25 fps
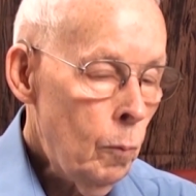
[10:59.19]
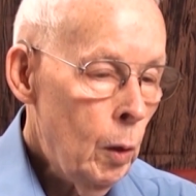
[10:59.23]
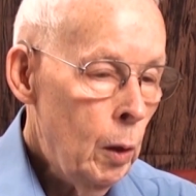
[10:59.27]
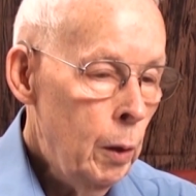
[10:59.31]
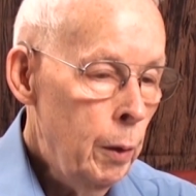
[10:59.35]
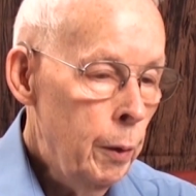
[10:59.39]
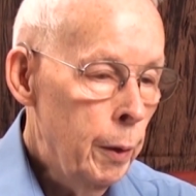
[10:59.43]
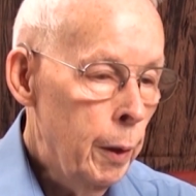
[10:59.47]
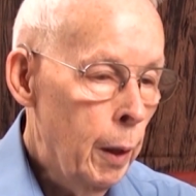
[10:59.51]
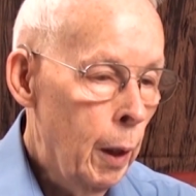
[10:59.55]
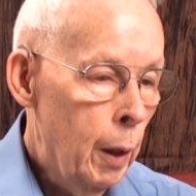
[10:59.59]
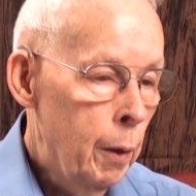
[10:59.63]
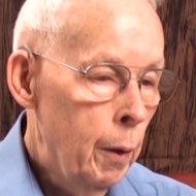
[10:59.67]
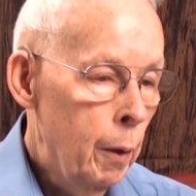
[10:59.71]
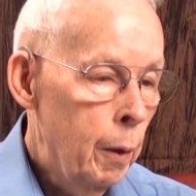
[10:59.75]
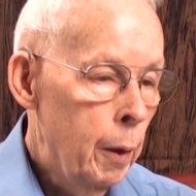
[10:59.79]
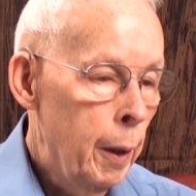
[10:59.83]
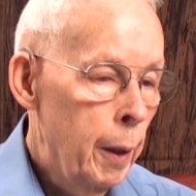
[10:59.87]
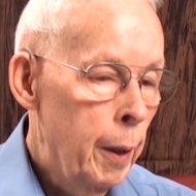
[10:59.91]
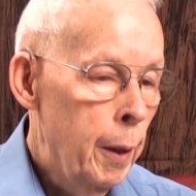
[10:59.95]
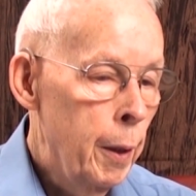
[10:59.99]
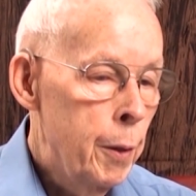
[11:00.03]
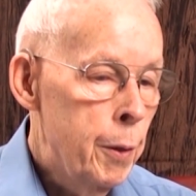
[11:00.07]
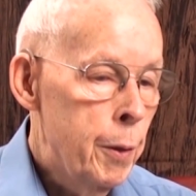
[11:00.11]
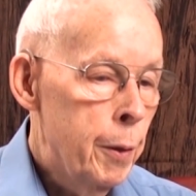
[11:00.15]
The other
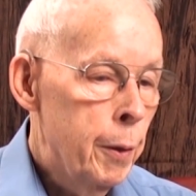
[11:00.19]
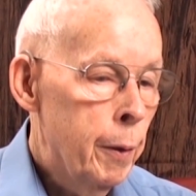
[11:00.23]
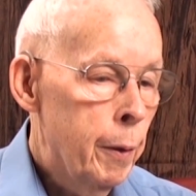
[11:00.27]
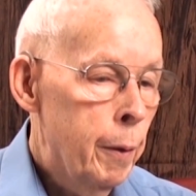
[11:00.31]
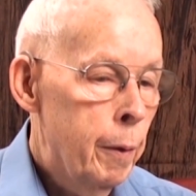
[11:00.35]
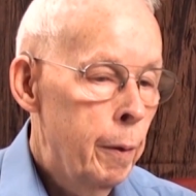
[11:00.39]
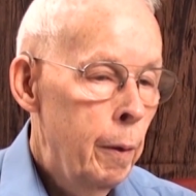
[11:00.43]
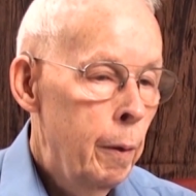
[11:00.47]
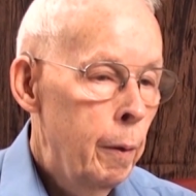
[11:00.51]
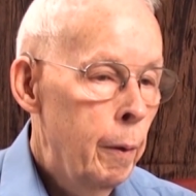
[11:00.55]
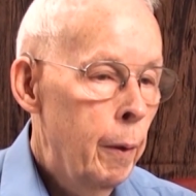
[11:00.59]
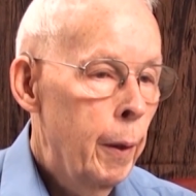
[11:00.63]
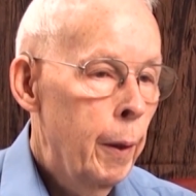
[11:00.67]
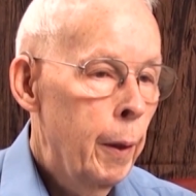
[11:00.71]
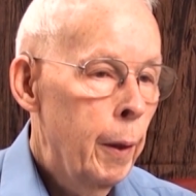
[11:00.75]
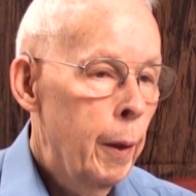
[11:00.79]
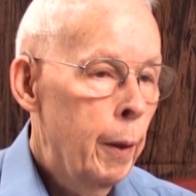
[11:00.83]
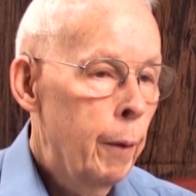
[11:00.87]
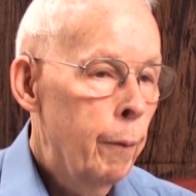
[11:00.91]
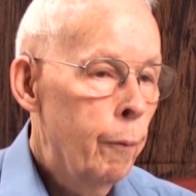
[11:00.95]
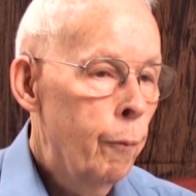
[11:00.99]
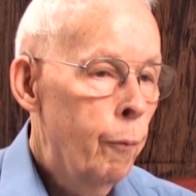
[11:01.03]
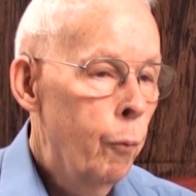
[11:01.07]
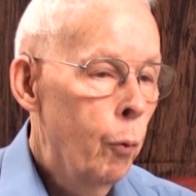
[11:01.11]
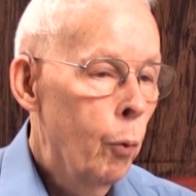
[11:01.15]
is that
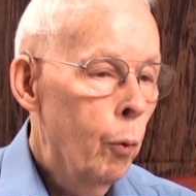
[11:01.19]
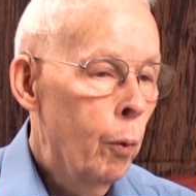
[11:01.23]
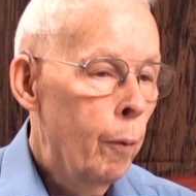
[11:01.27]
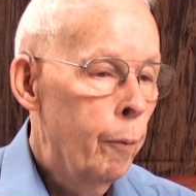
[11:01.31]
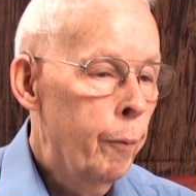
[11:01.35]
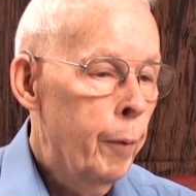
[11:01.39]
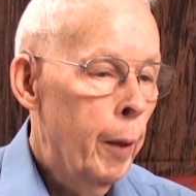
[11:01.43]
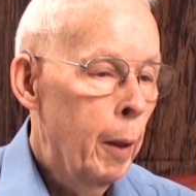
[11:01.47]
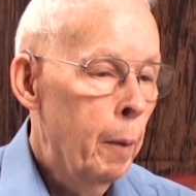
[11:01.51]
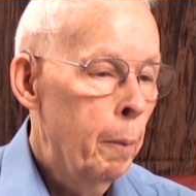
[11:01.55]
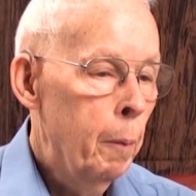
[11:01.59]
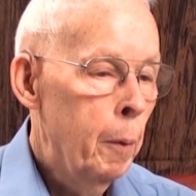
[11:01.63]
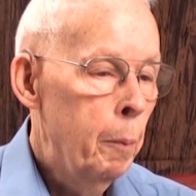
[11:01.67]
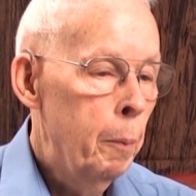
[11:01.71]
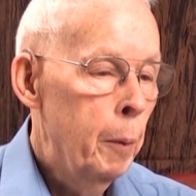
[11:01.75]
for a family